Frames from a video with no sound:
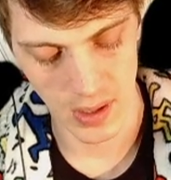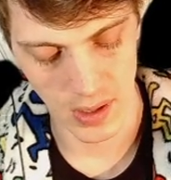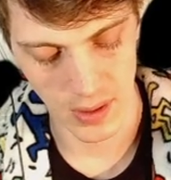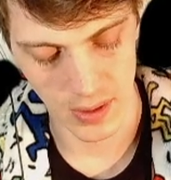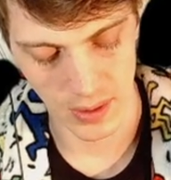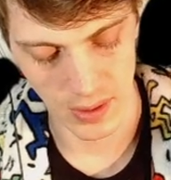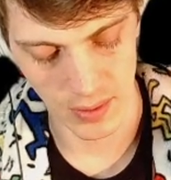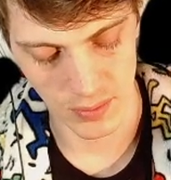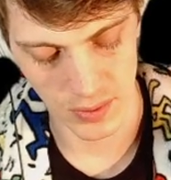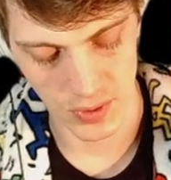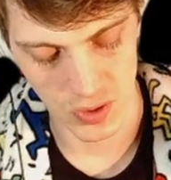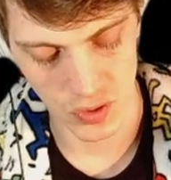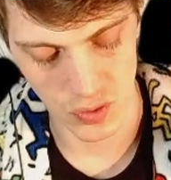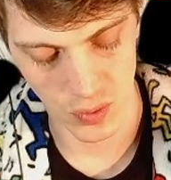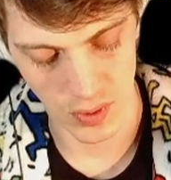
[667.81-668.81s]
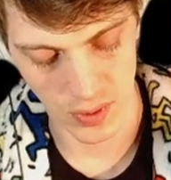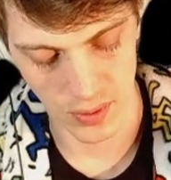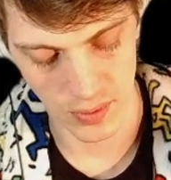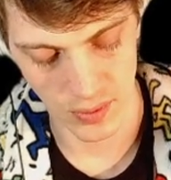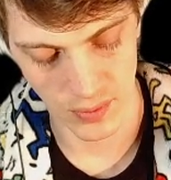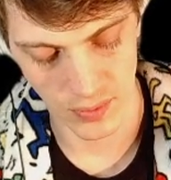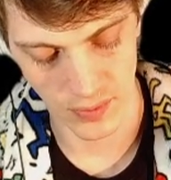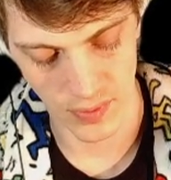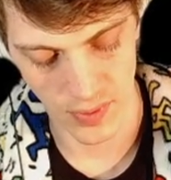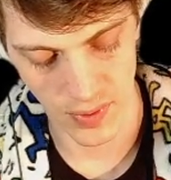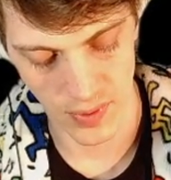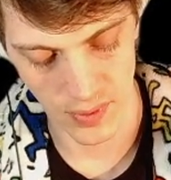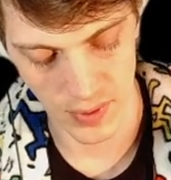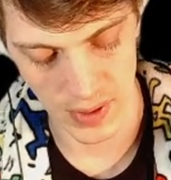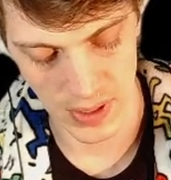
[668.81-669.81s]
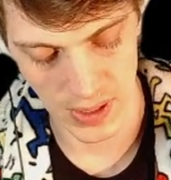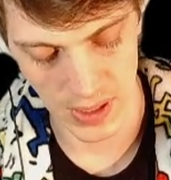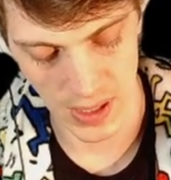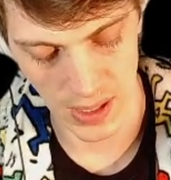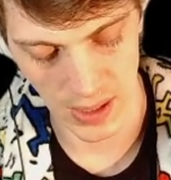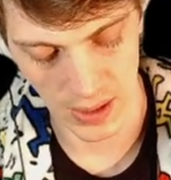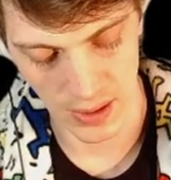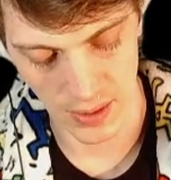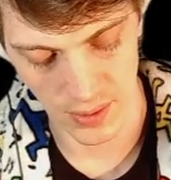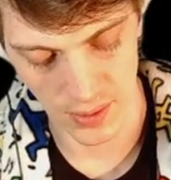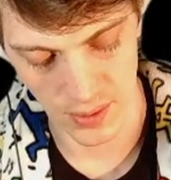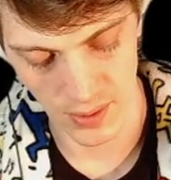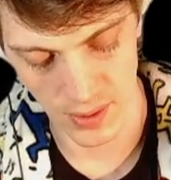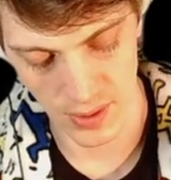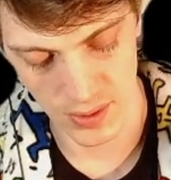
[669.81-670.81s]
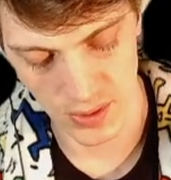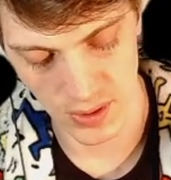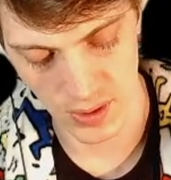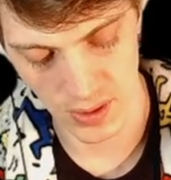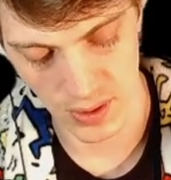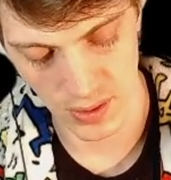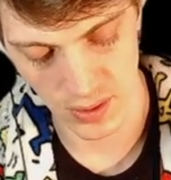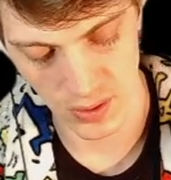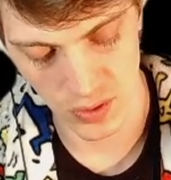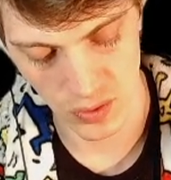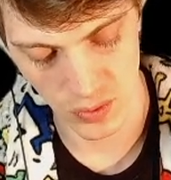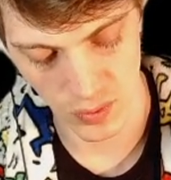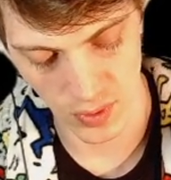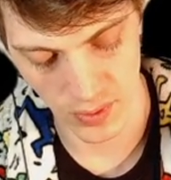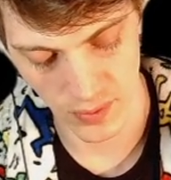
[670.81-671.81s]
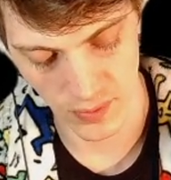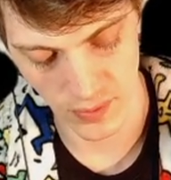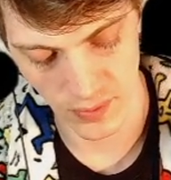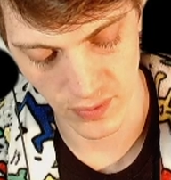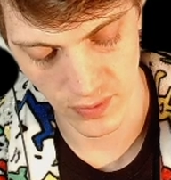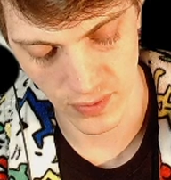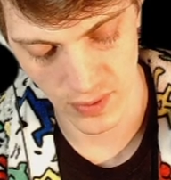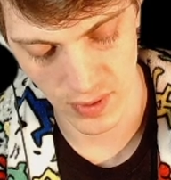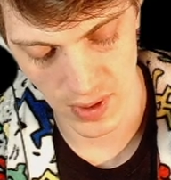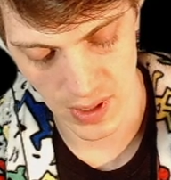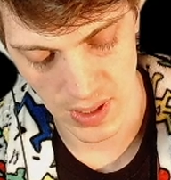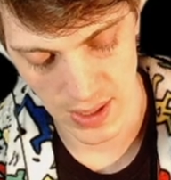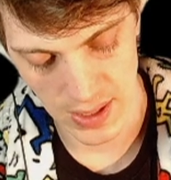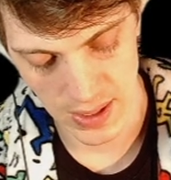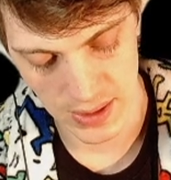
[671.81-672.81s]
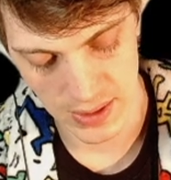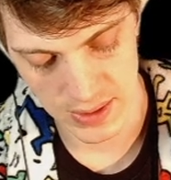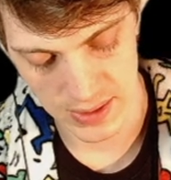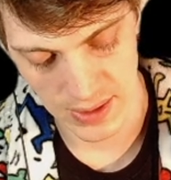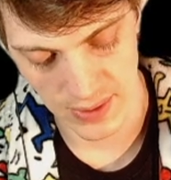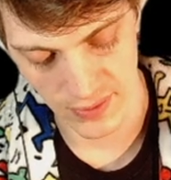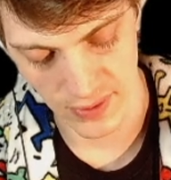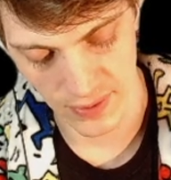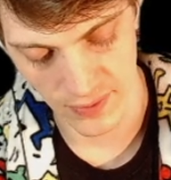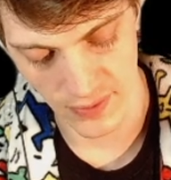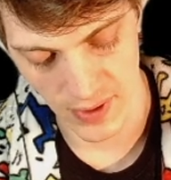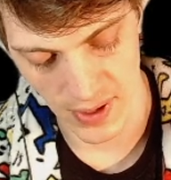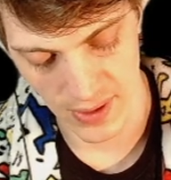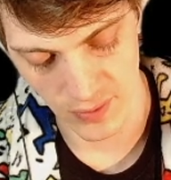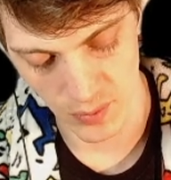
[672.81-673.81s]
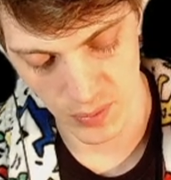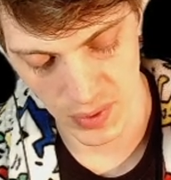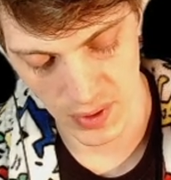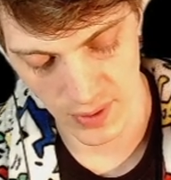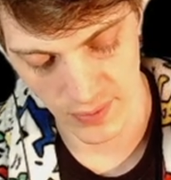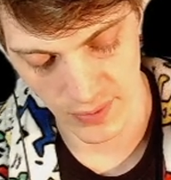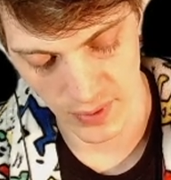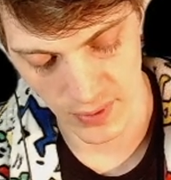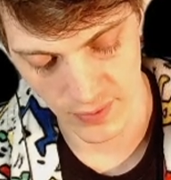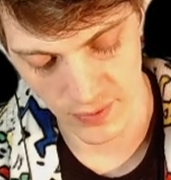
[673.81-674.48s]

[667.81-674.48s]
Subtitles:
I think that was 1238 under us and 1275 above on